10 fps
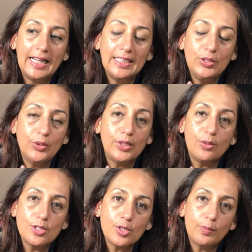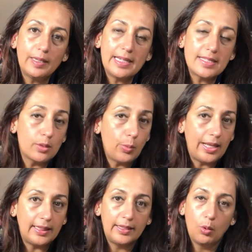You can also place a
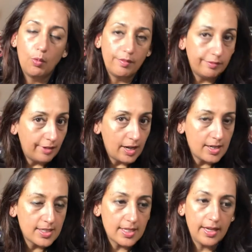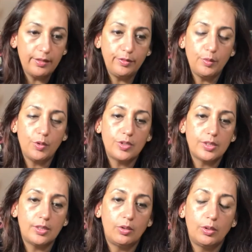wealth vase there if you want,
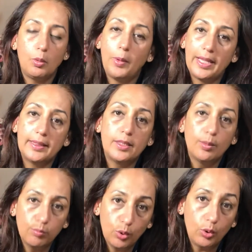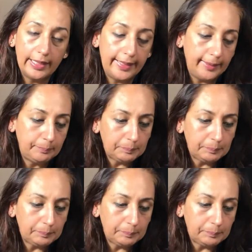or a wealth bowl there.